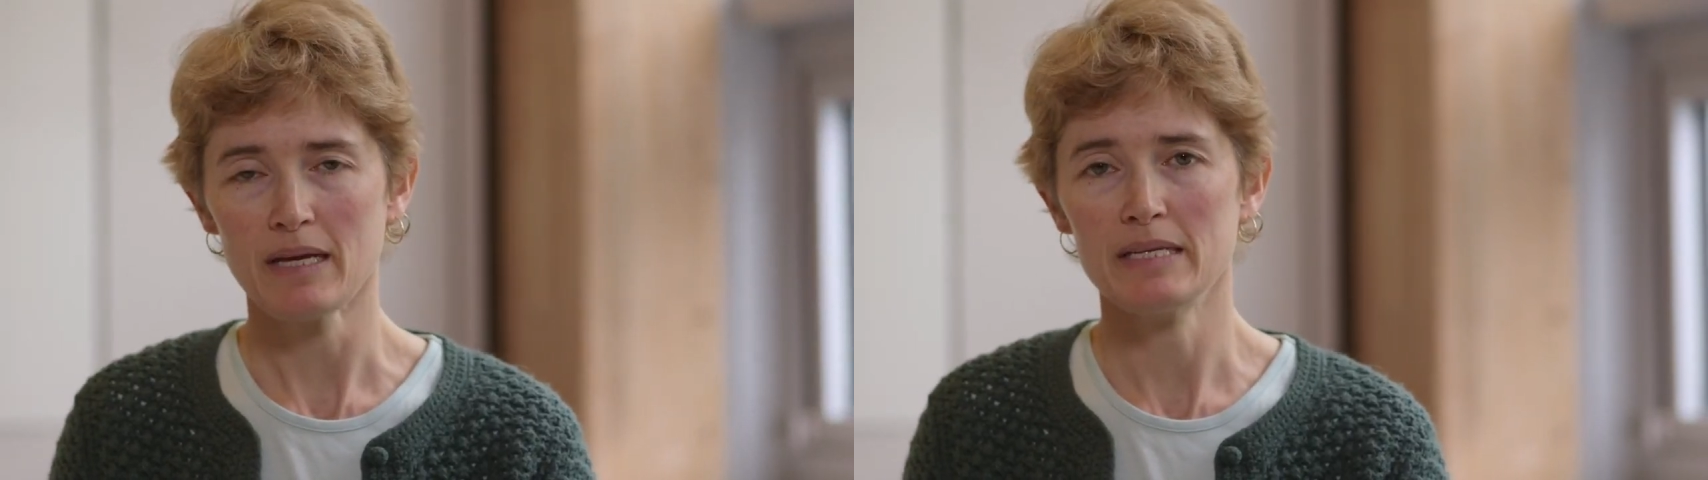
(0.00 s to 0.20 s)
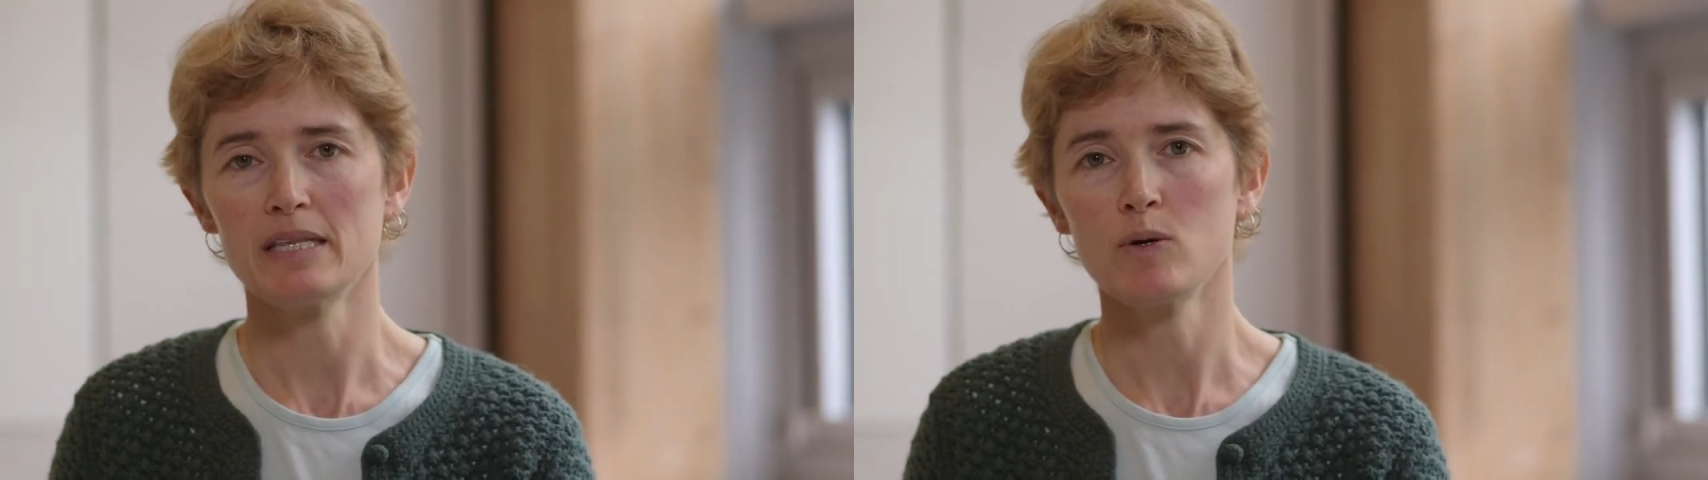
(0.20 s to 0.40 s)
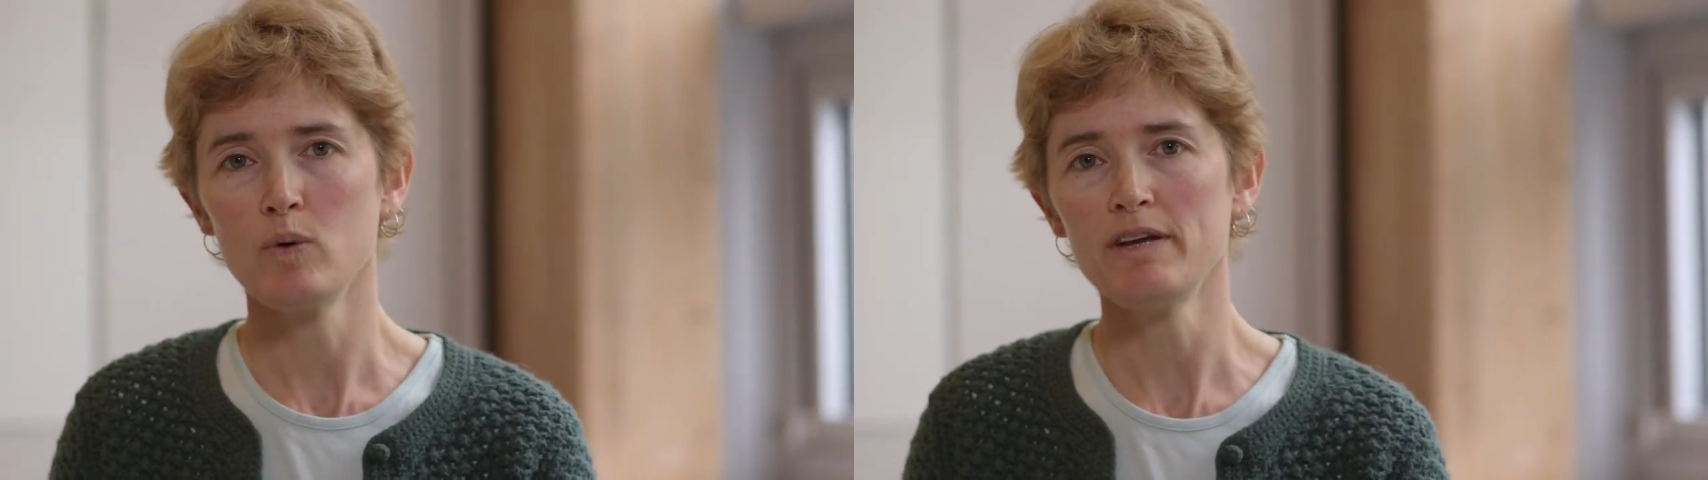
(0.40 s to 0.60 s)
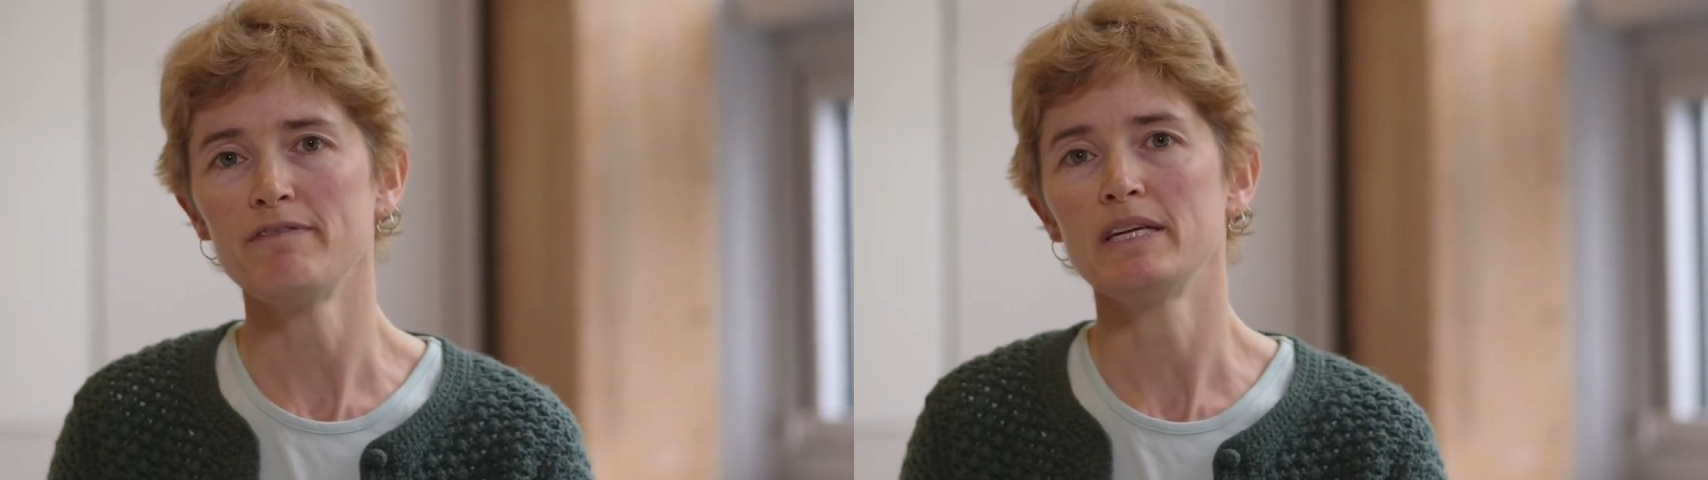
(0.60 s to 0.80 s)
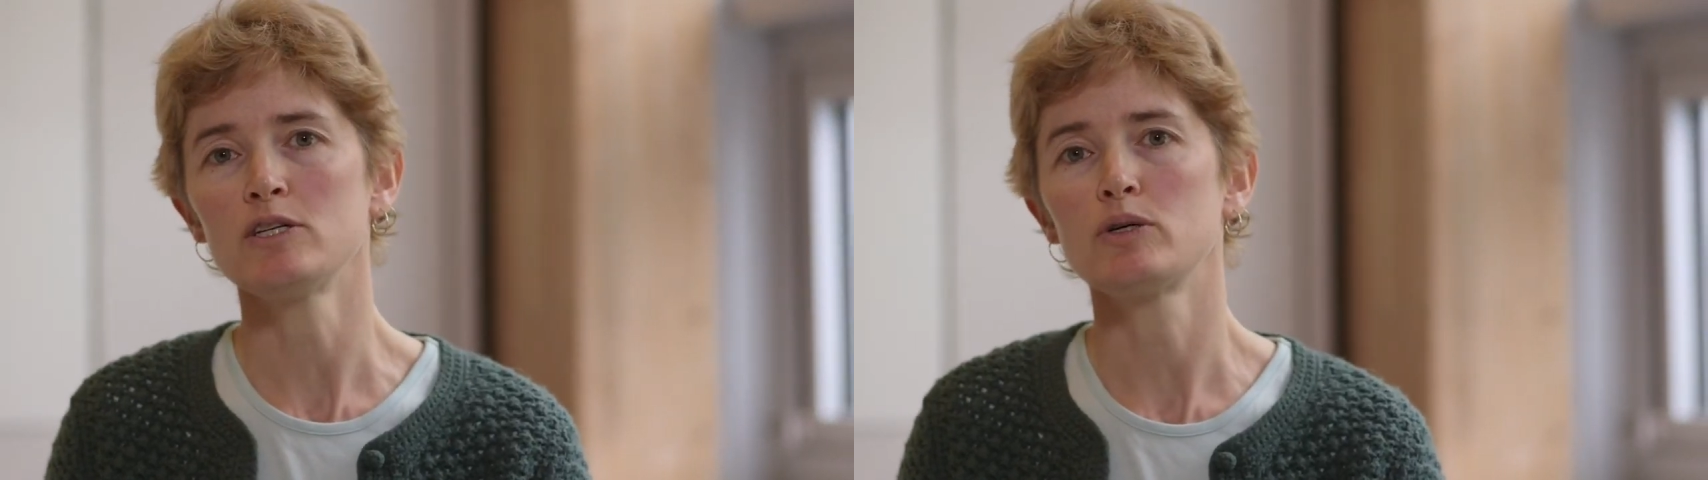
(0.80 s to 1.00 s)
is that
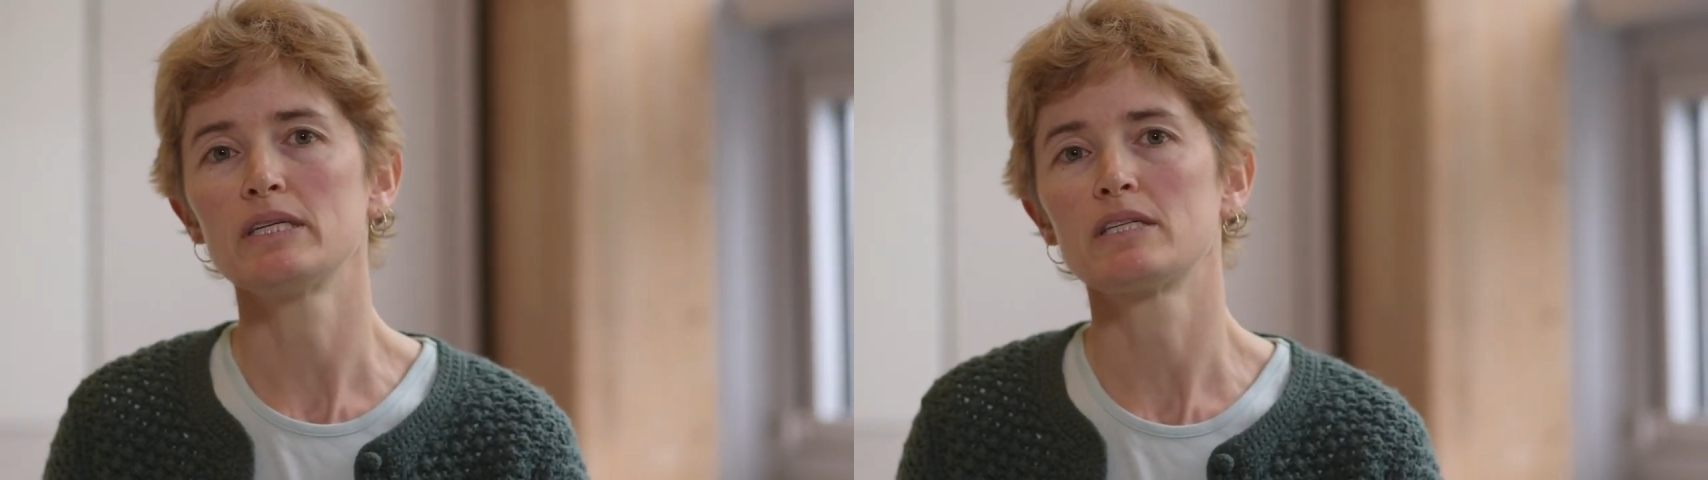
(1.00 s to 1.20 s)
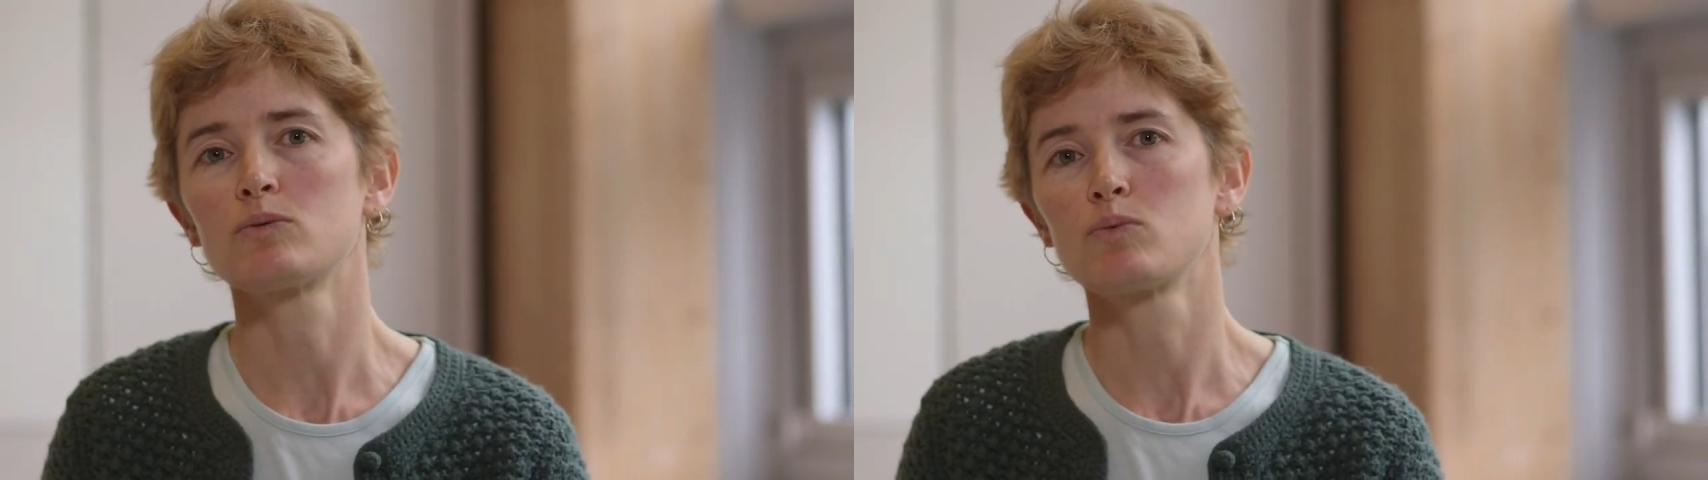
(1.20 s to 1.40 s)
we've increased the